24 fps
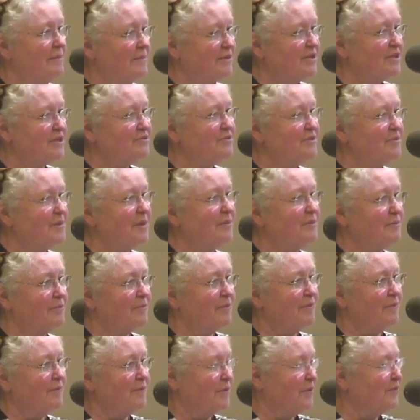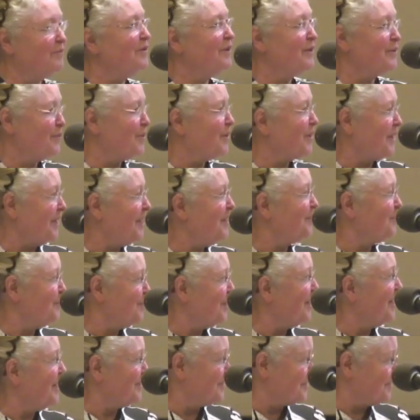but just remember, we really want to hear
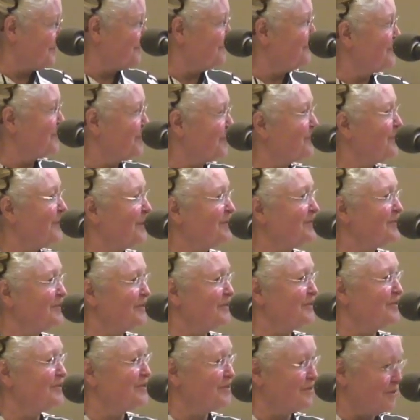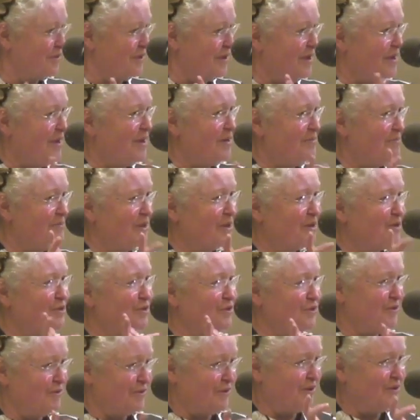your answer for the question, so make
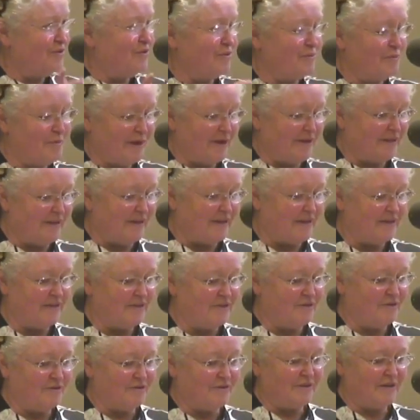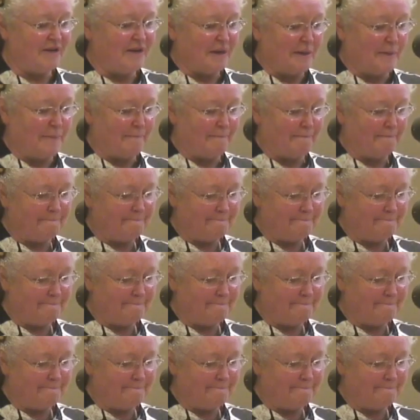sure you incorporate that into your time.